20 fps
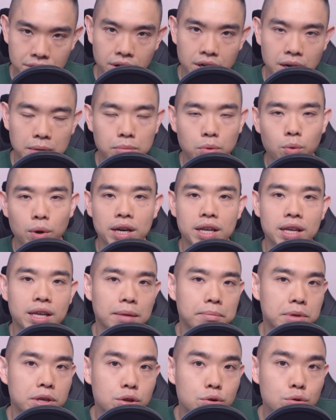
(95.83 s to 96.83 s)
Right, number one, it
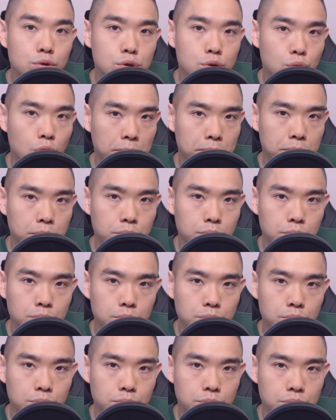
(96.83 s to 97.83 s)
can be used to help you
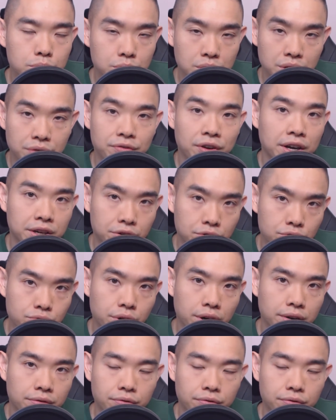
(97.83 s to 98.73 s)
to define the trend.